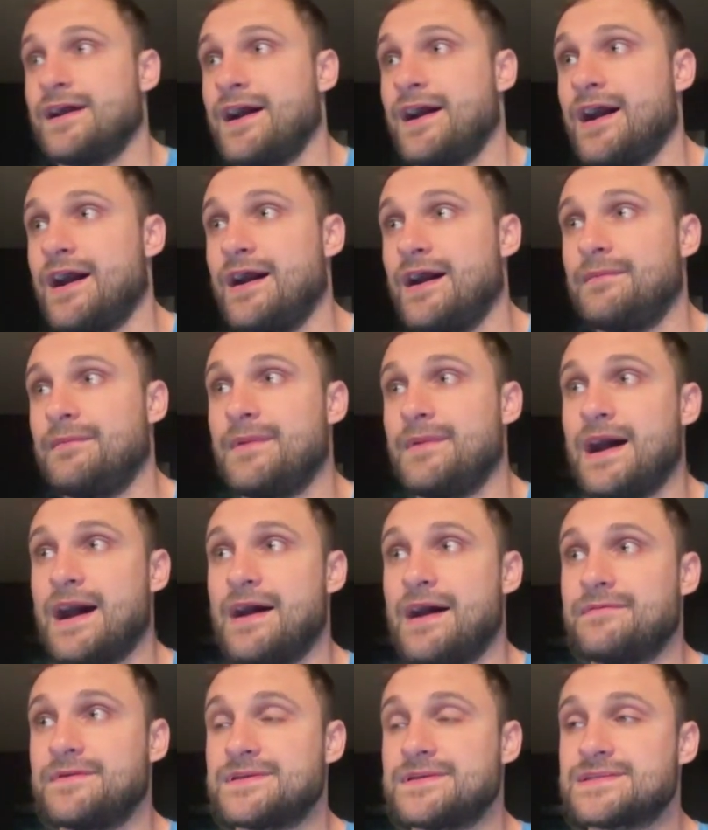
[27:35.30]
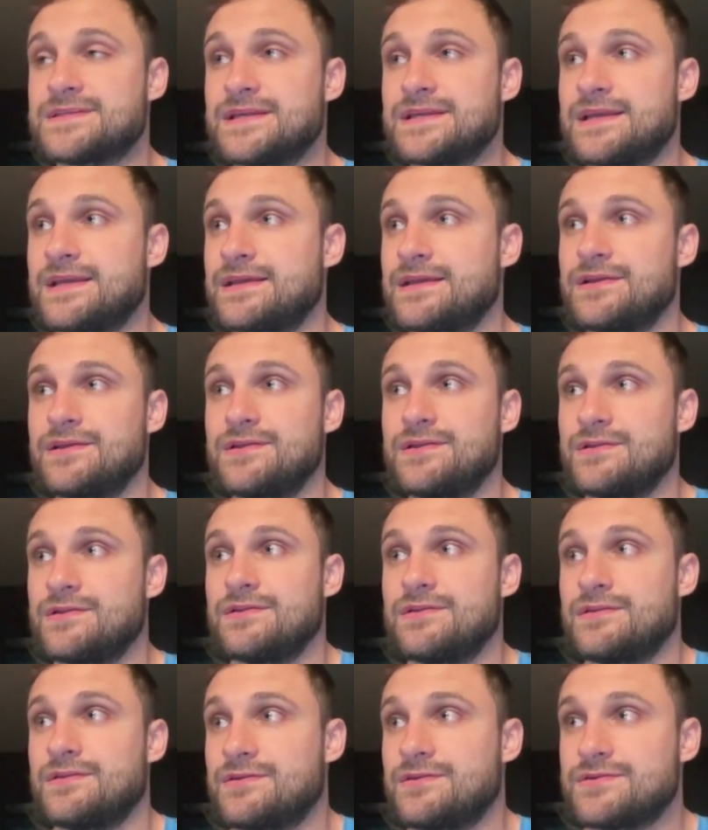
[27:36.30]
Obviously,
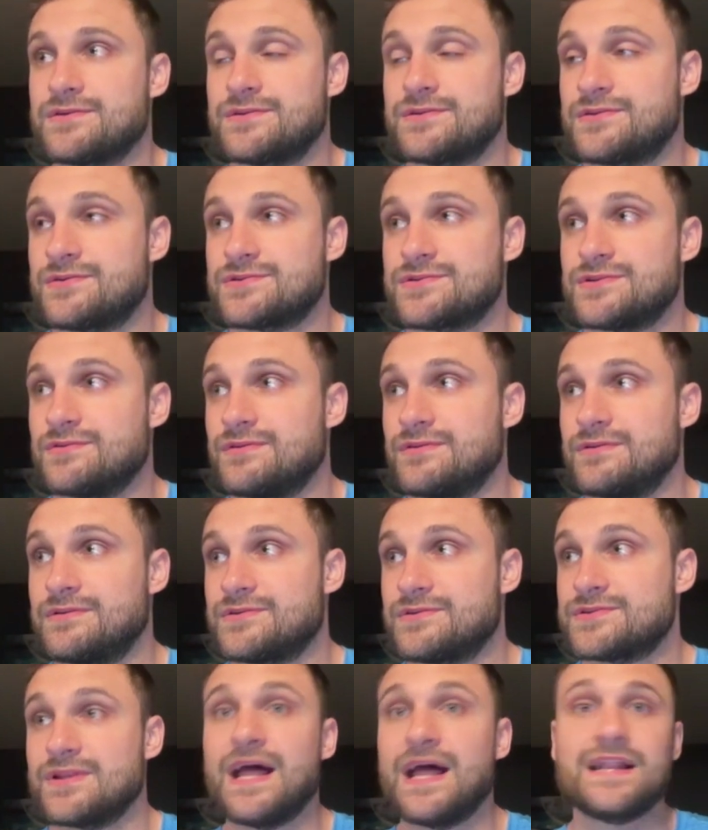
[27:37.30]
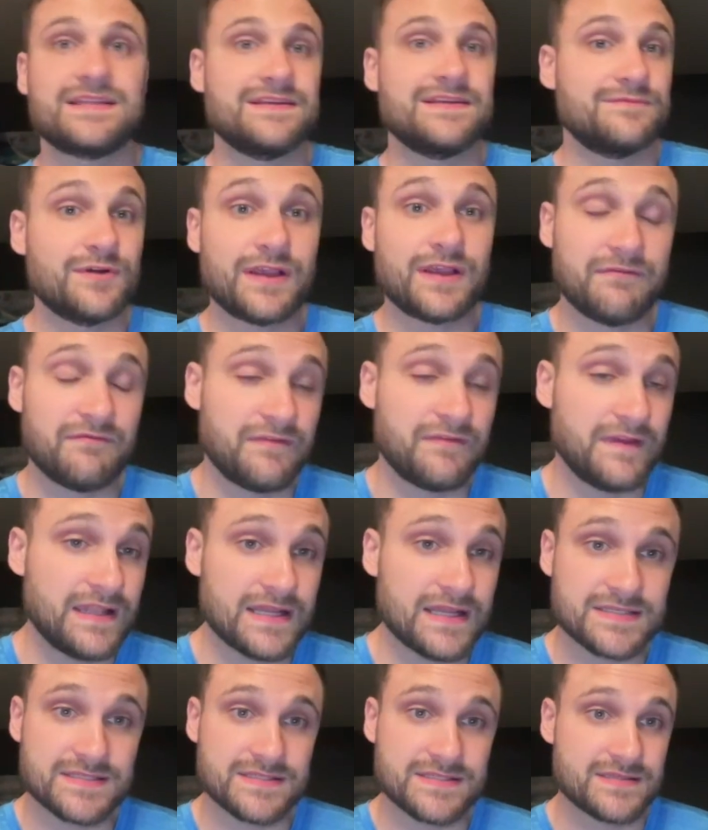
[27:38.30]
there's a lot of teams. Look at
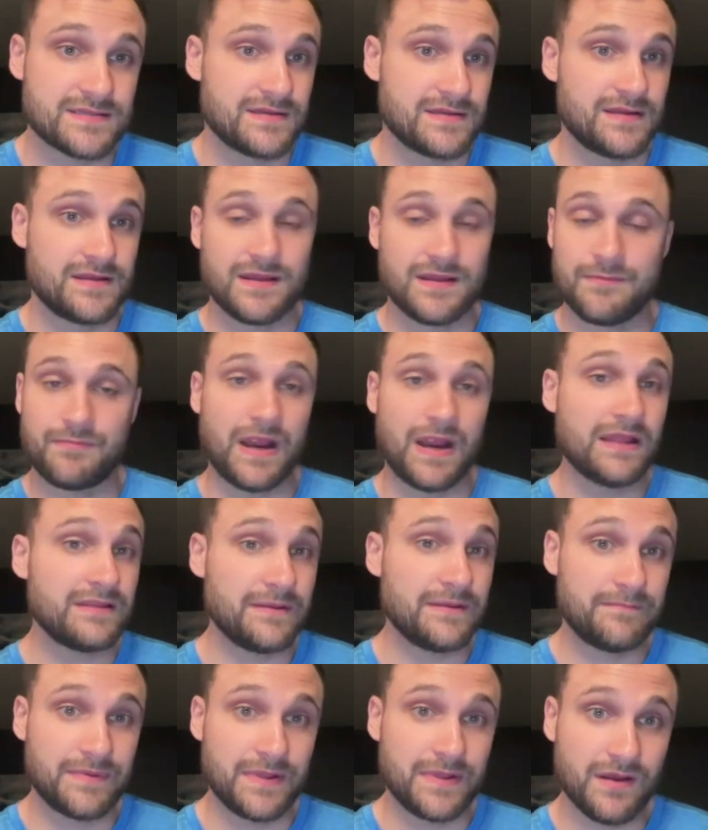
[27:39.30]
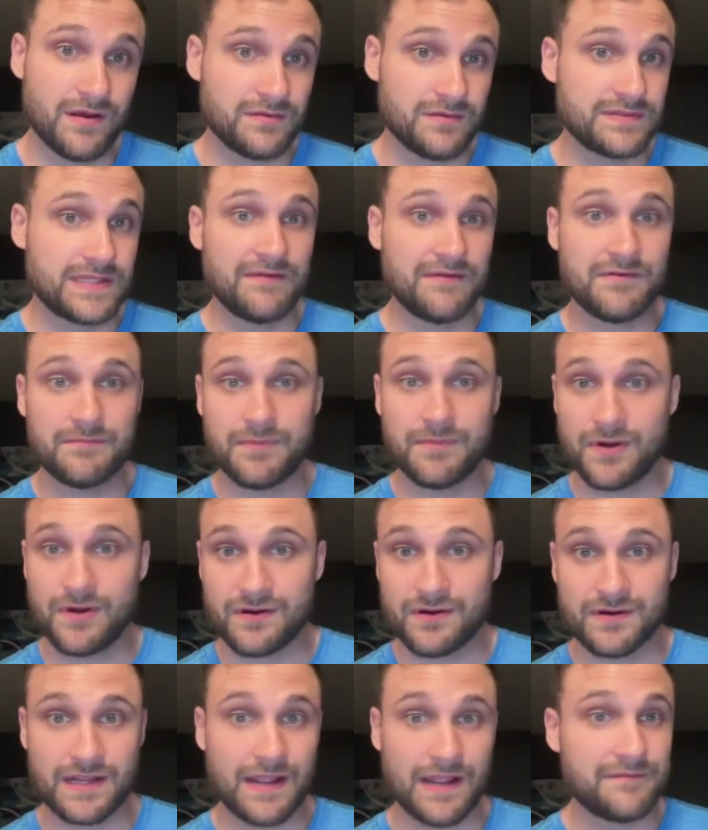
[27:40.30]
Phoenix, Bradley Beal, Devin
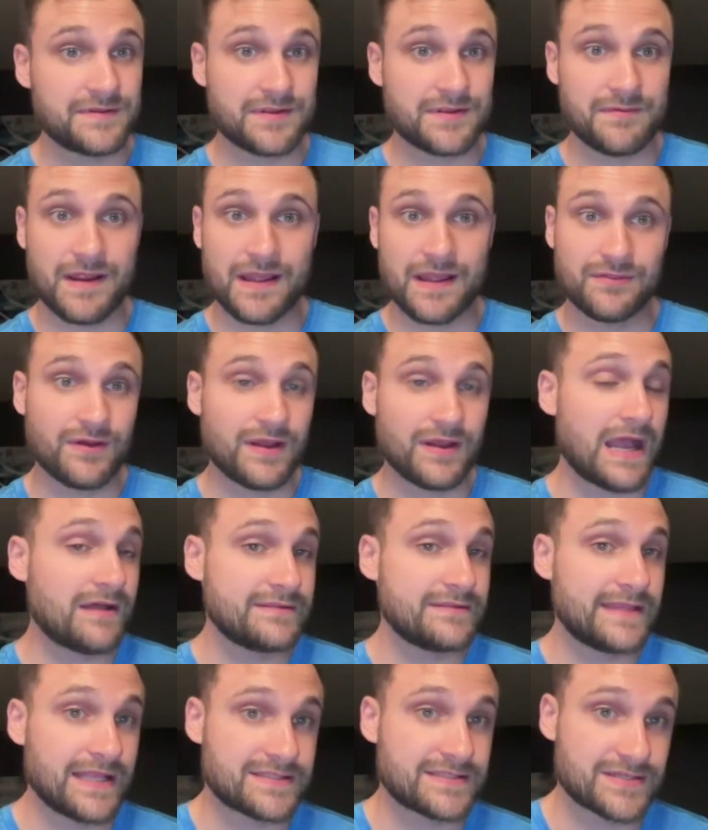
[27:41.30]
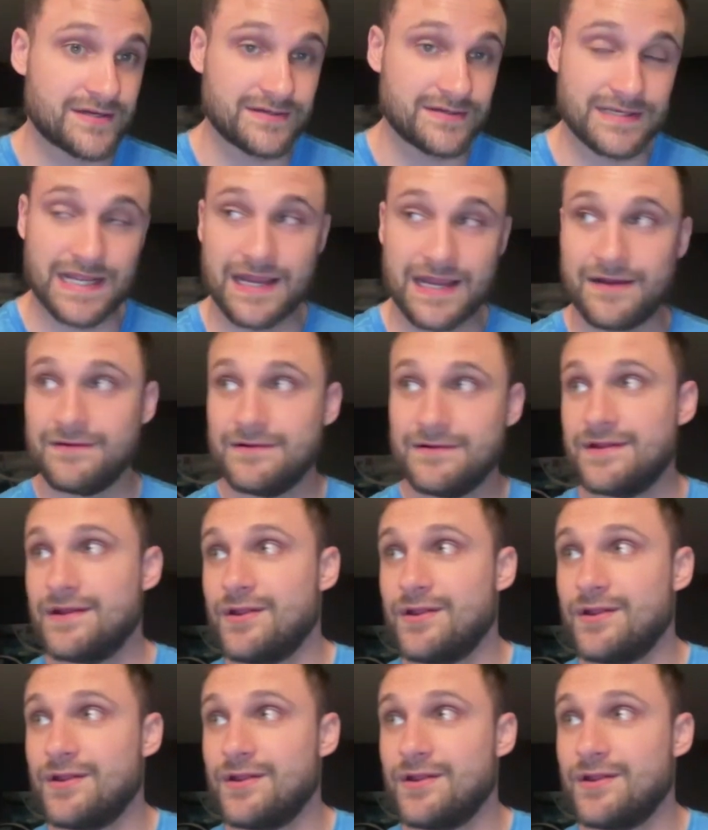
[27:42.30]
Booker, Kevin Durant. Look how that turned out.